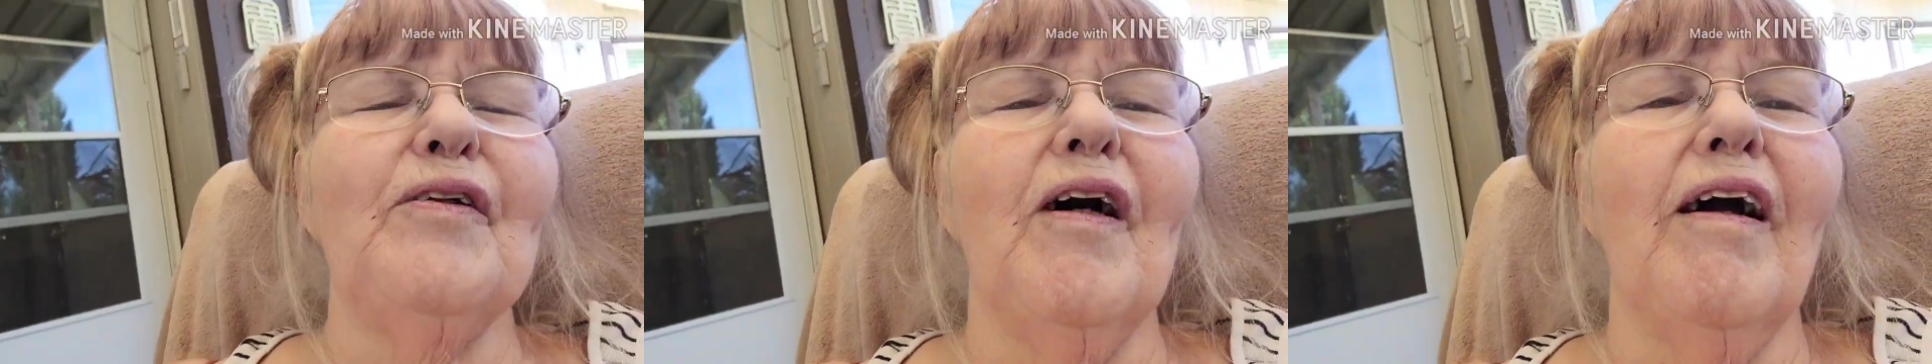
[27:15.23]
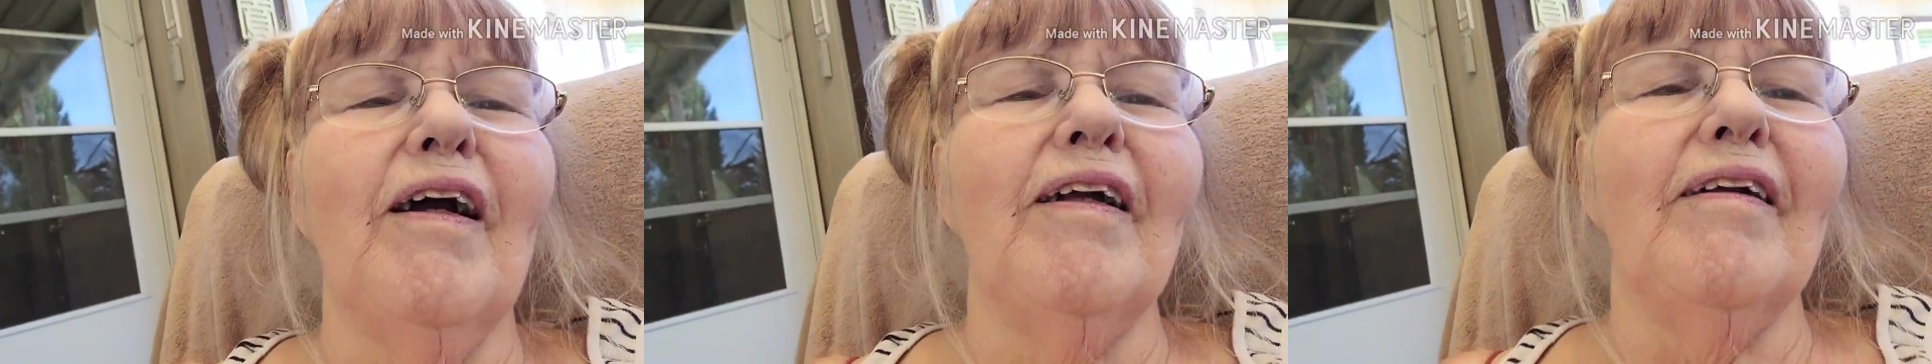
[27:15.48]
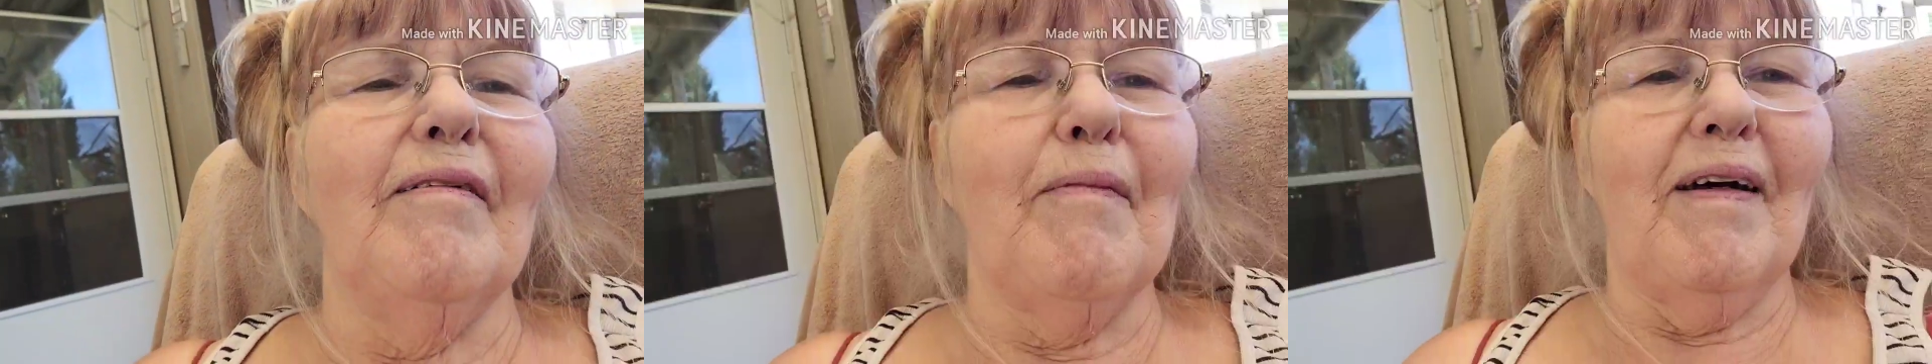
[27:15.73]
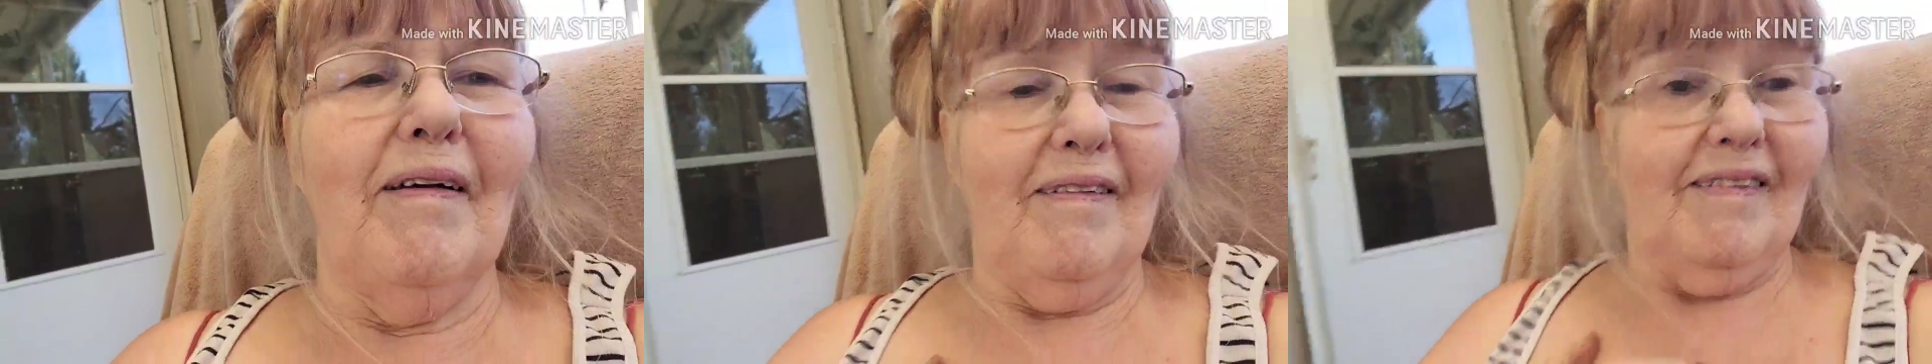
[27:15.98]
talking to
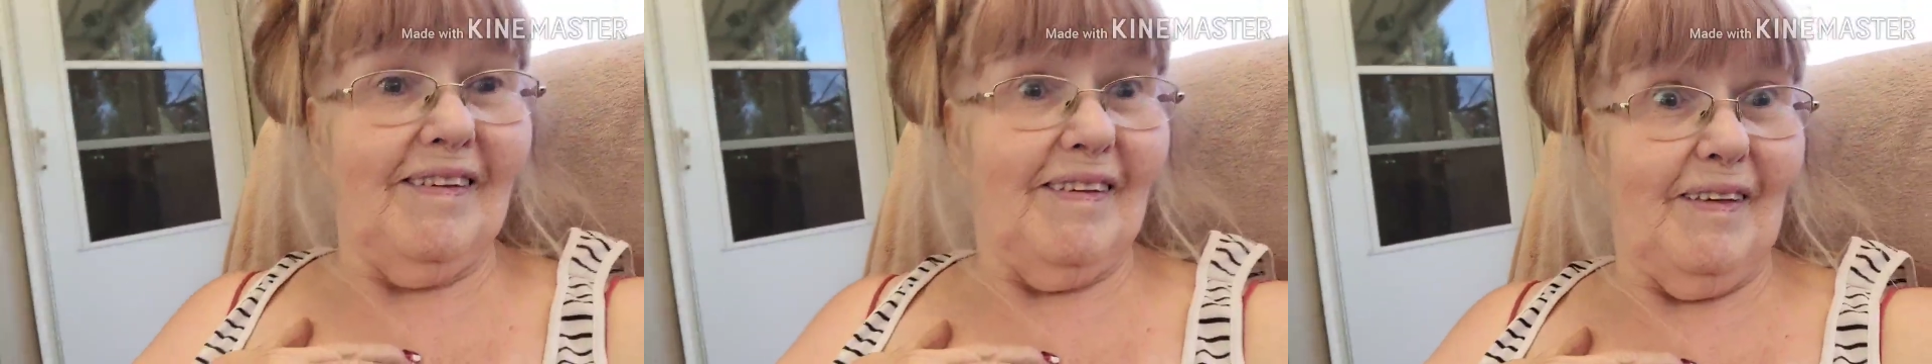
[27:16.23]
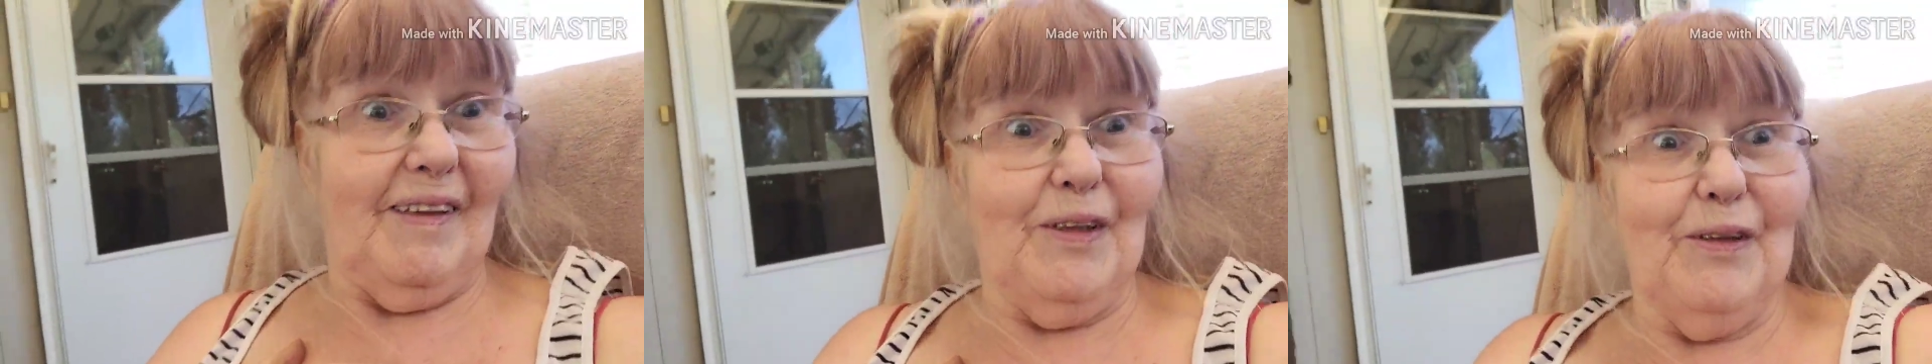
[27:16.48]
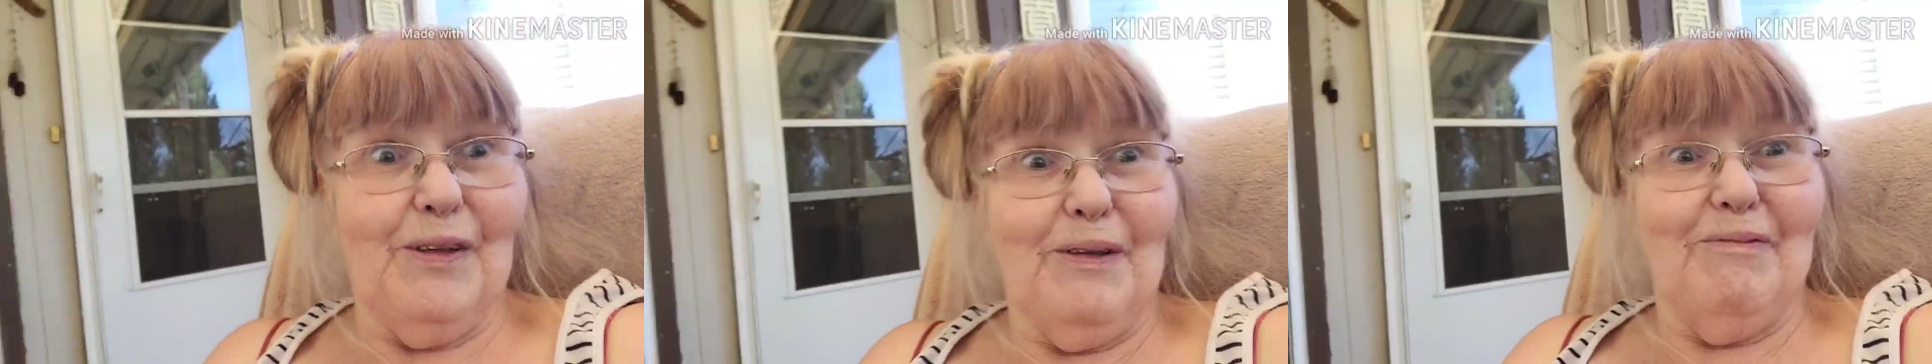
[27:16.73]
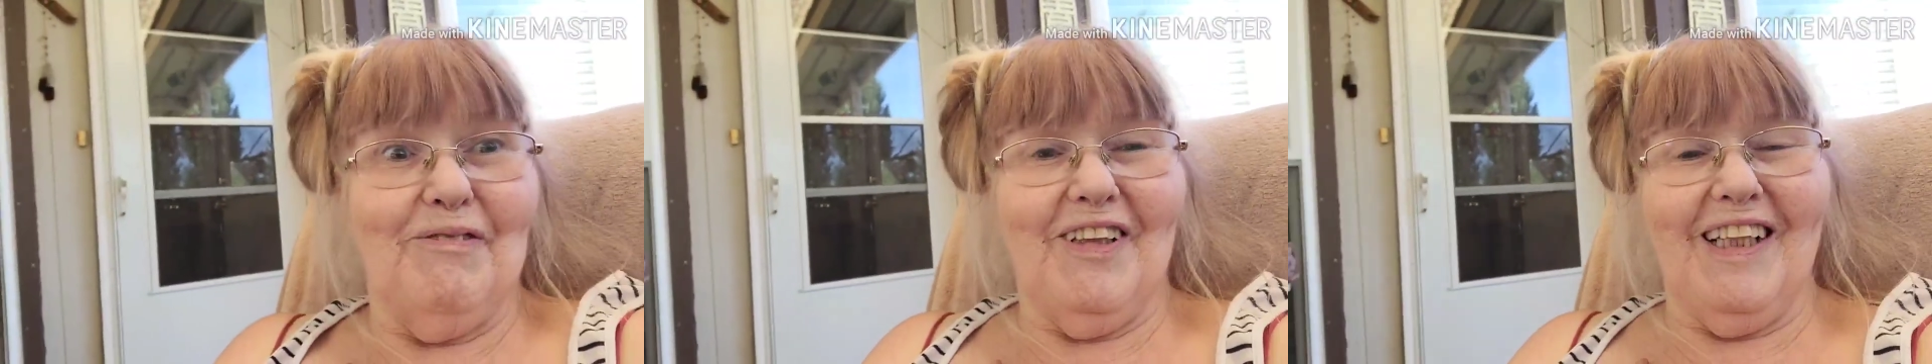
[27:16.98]
my
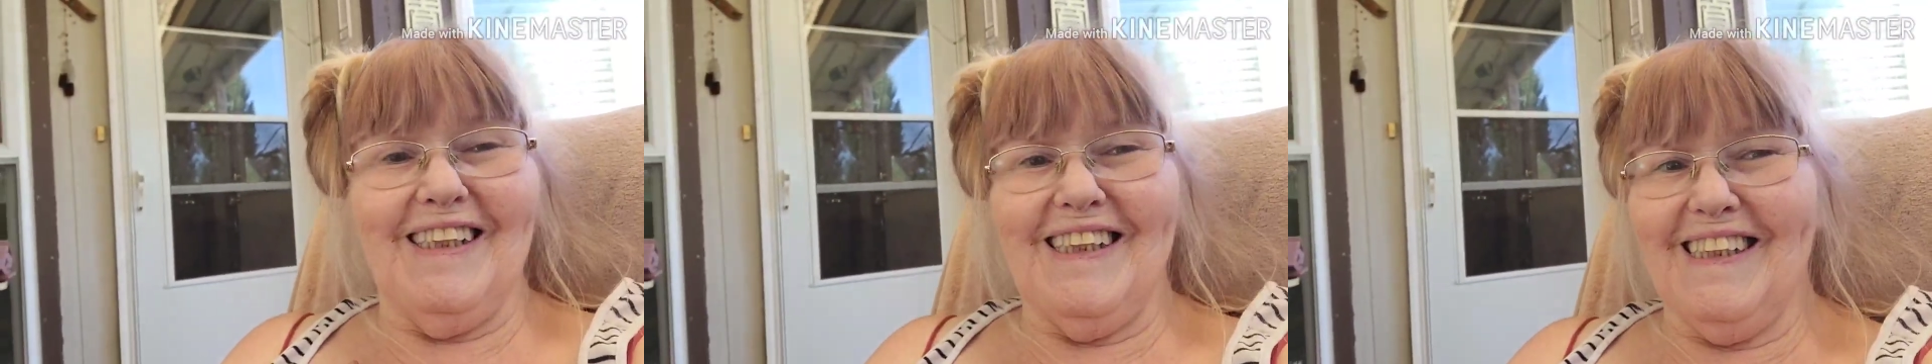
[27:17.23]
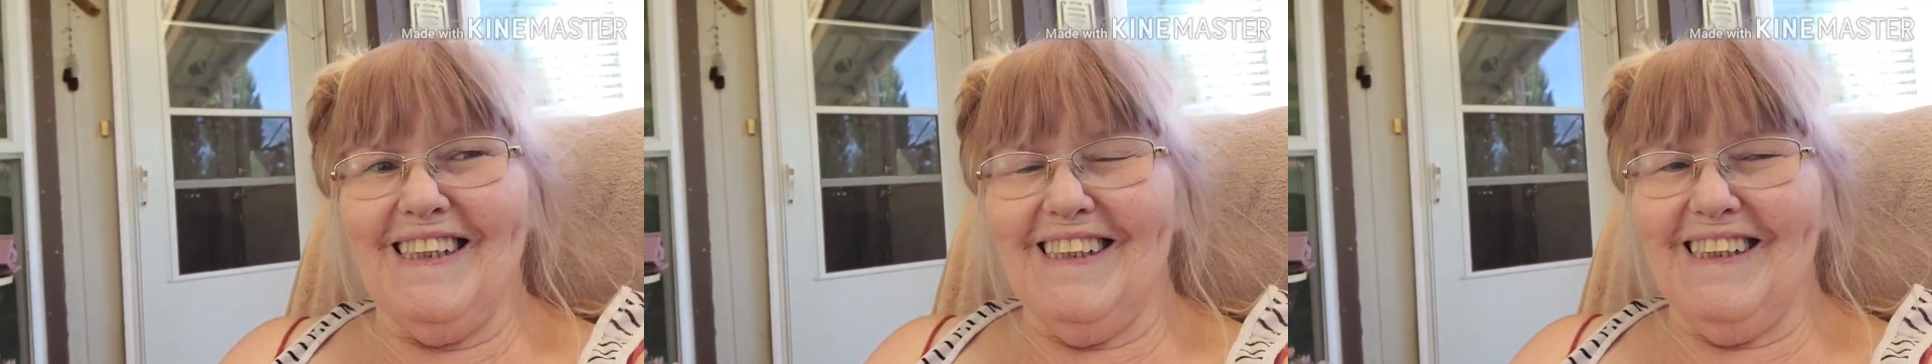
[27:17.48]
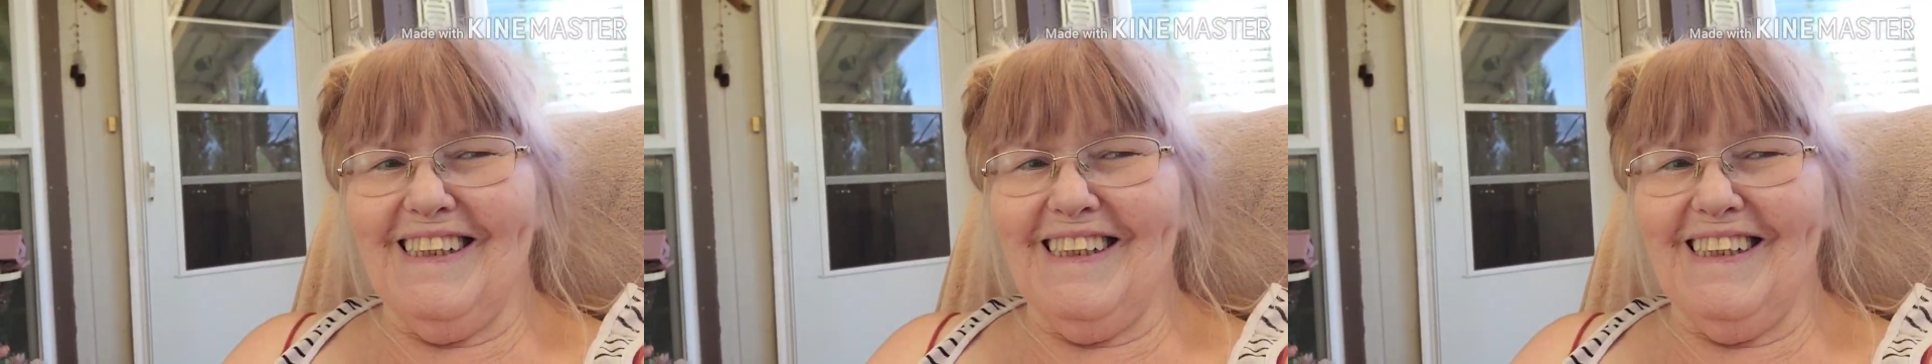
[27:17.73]
YouTube friends.